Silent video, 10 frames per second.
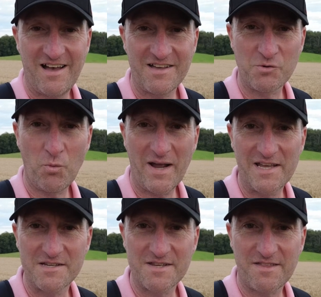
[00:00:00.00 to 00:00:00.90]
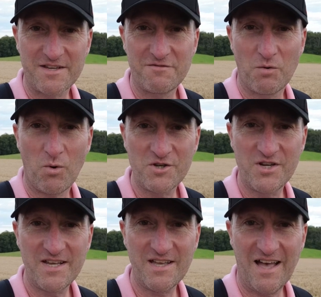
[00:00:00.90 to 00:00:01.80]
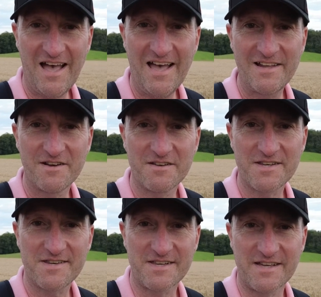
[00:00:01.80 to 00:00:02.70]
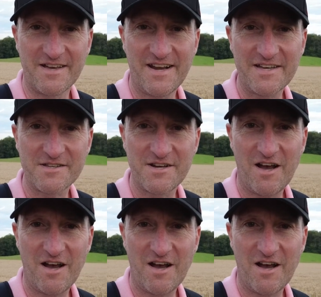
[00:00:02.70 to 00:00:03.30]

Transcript: As always, thank you for watching and see you next